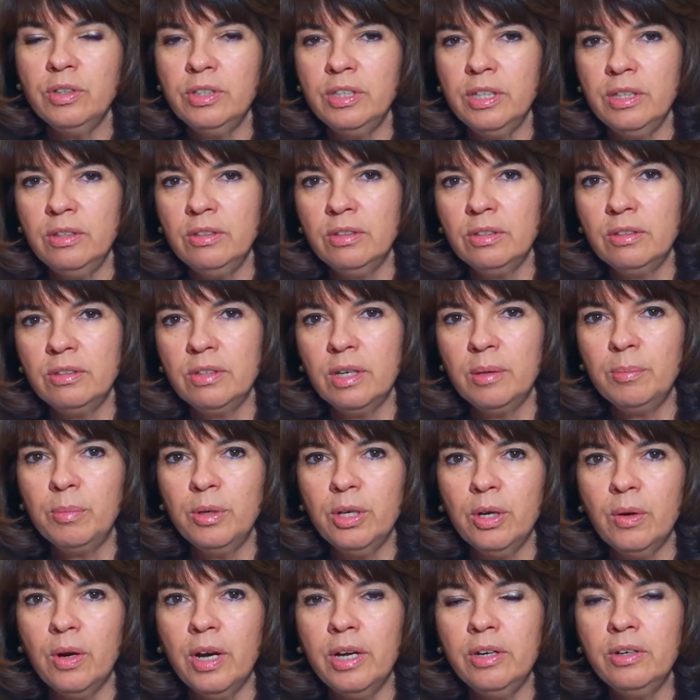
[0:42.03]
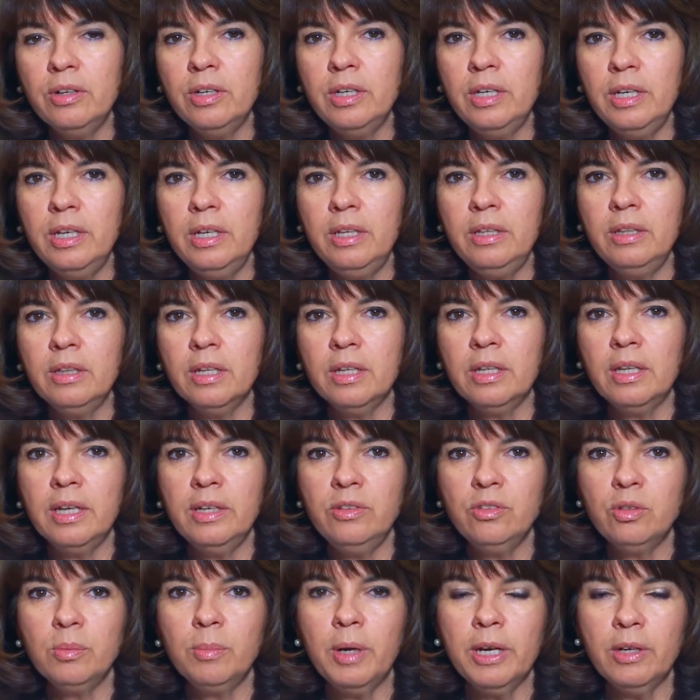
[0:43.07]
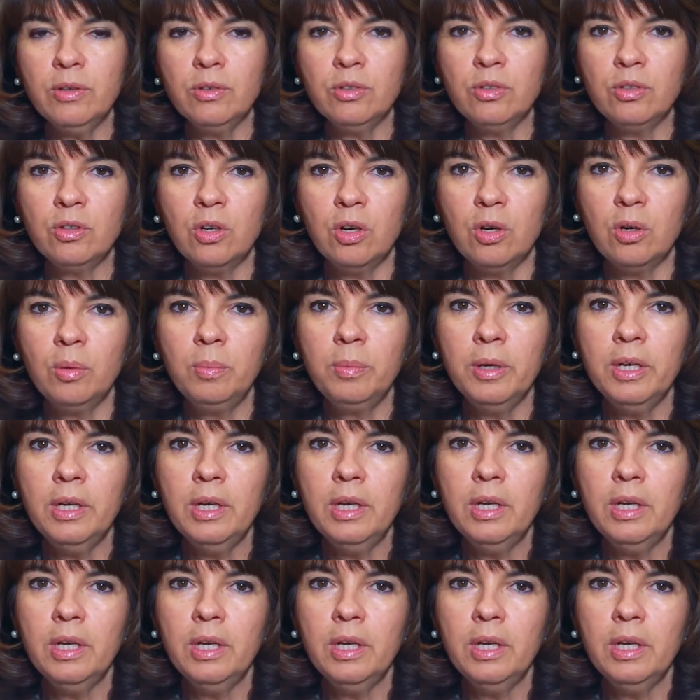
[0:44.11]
or day 6 embryo underneath a laser microscope